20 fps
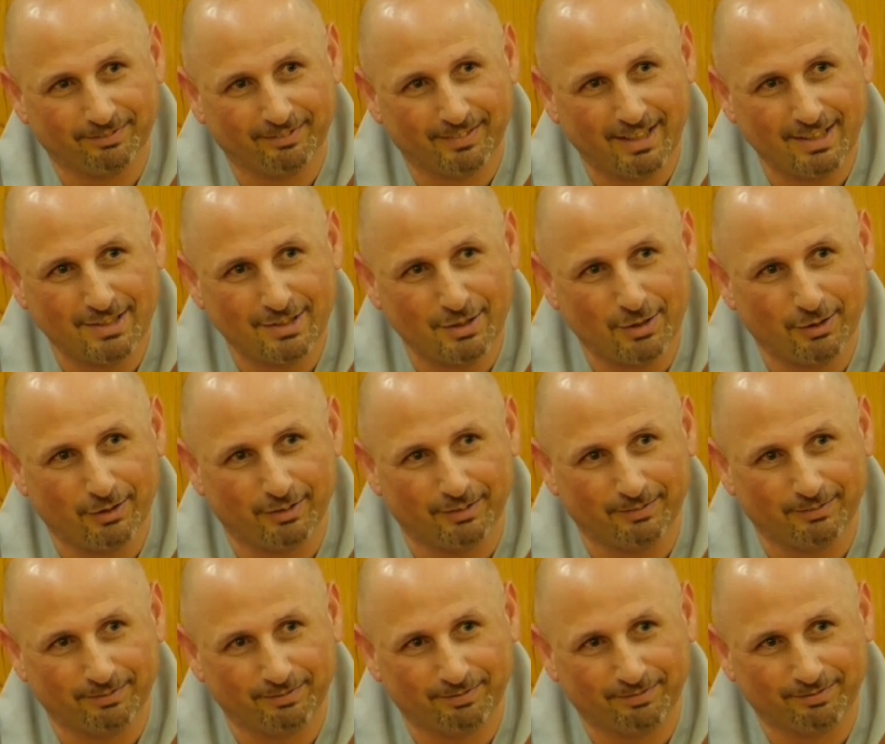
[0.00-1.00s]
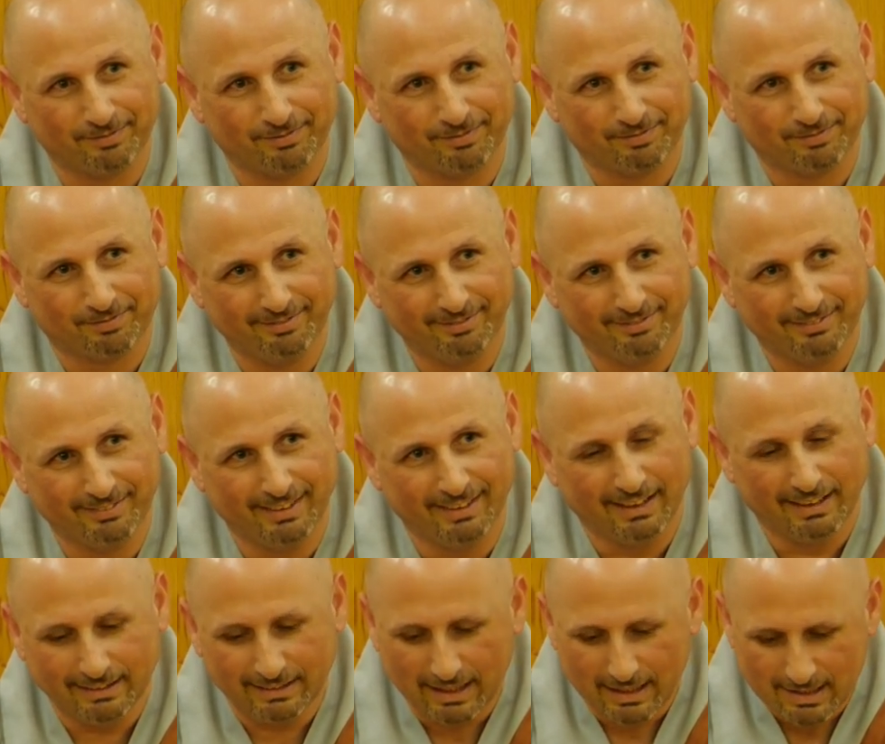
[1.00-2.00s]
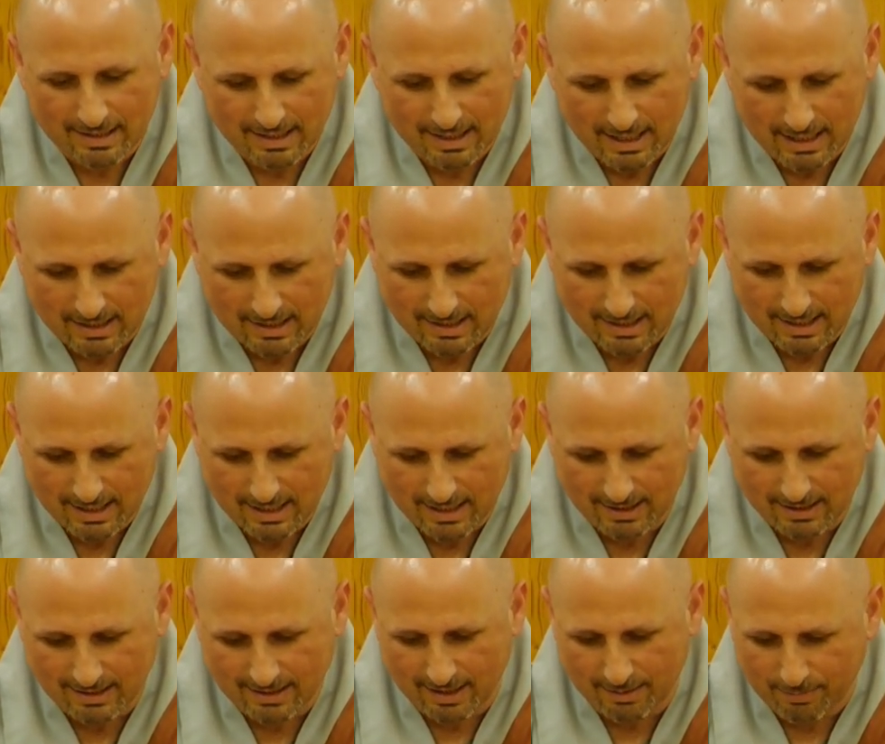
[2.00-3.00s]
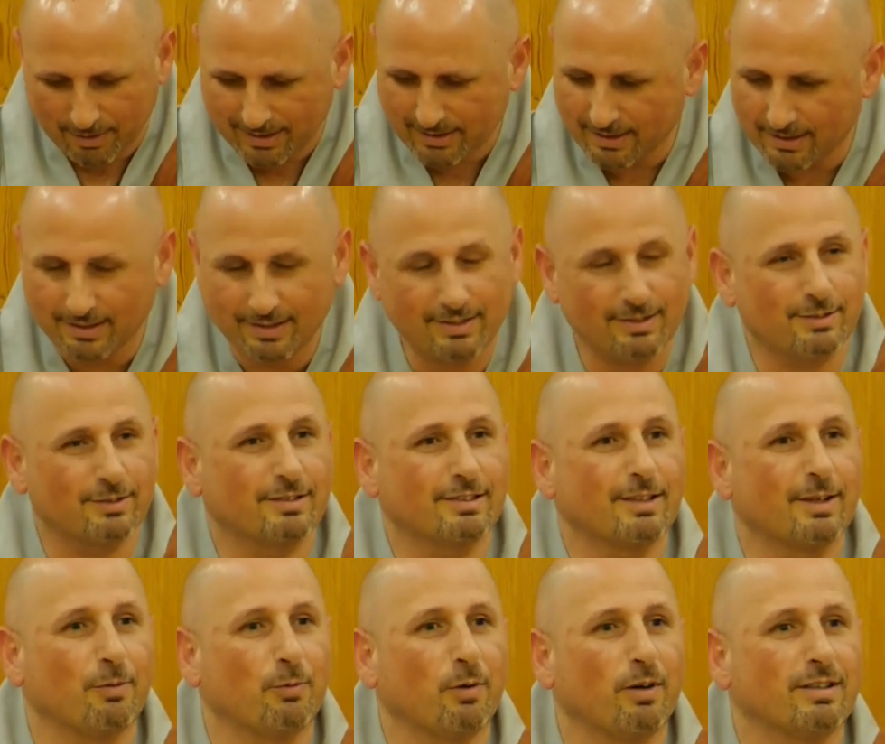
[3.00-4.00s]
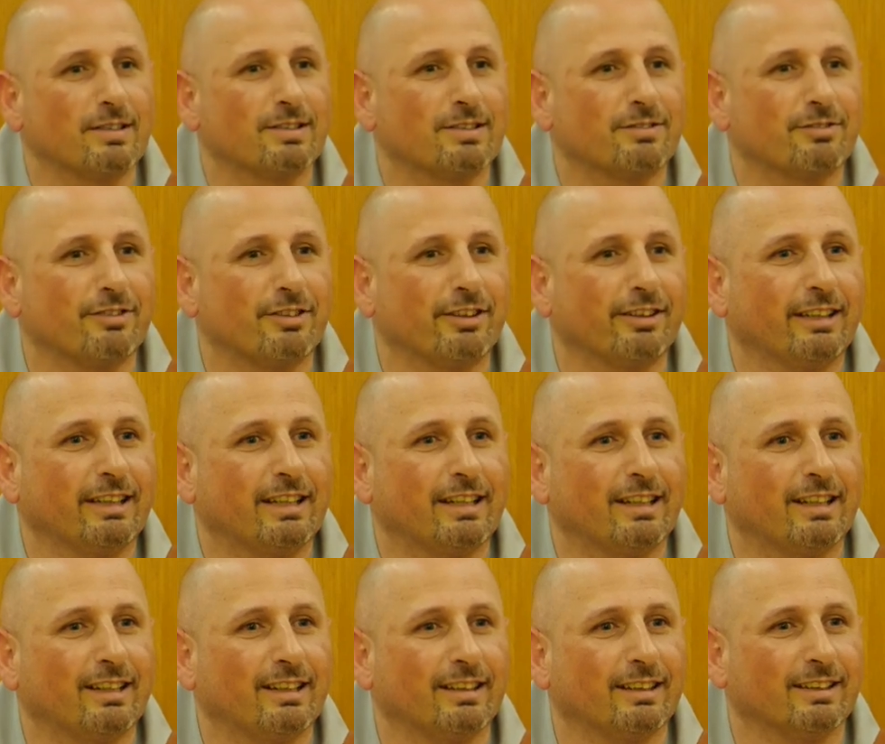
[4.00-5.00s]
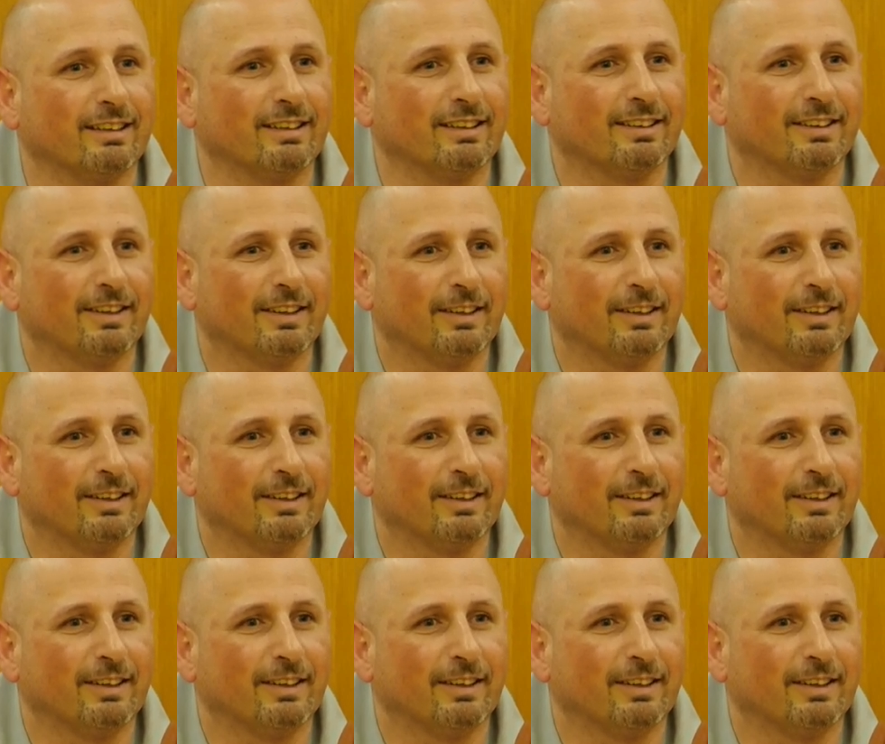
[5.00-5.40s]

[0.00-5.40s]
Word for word: That's all. In that sense, Zen Master Seung Sahn was very clear.